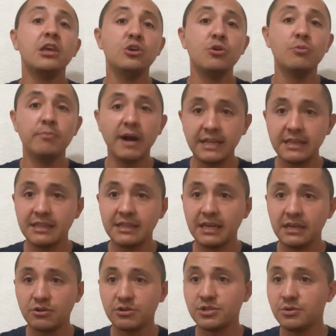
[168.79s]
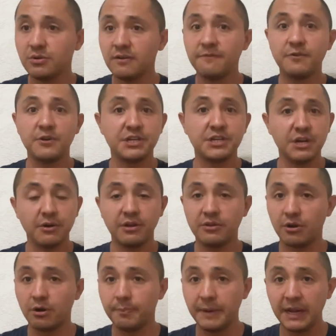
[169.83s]
You might thank your student for sharing
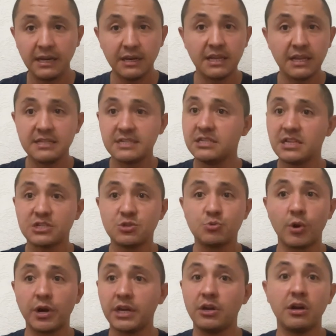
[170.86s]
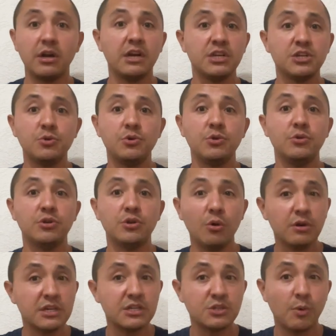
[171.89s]
their opinion and suggest working on an issue you
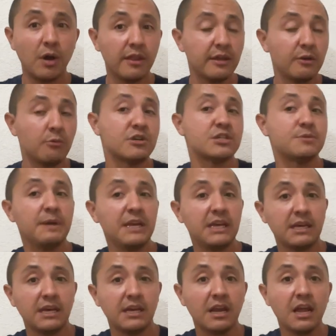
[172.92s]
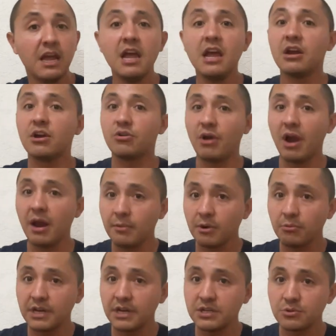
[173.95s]
noticed while they were speaking.
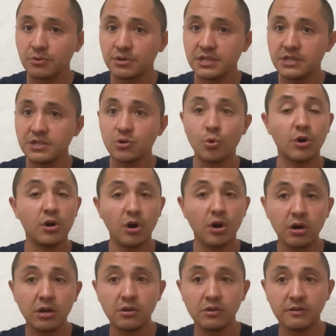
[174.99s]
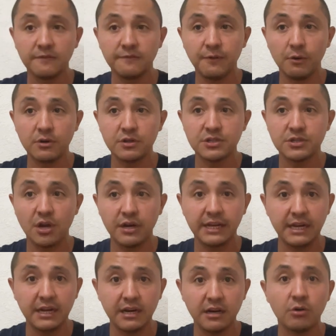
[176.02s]
Grammar resources or an article to focus on
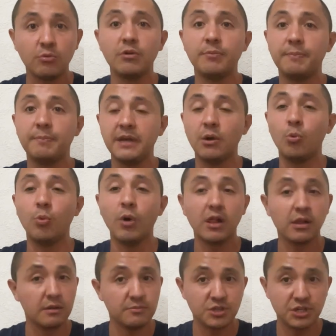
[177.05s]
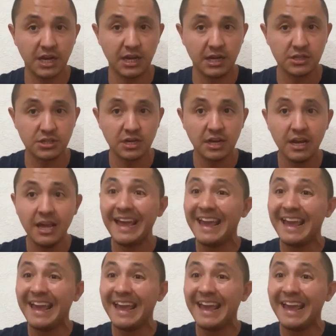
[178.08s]
here would be a welcome change.